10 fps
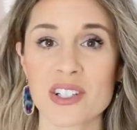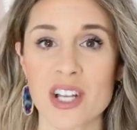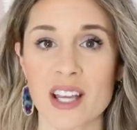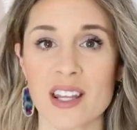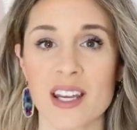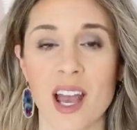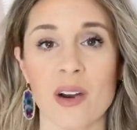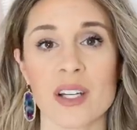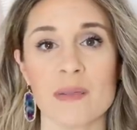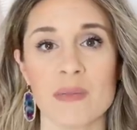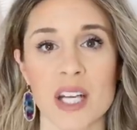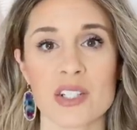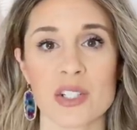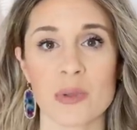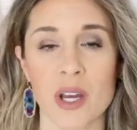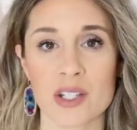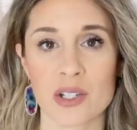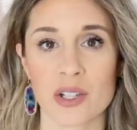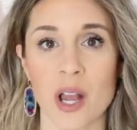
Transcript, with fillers: check that out and make sure you enter.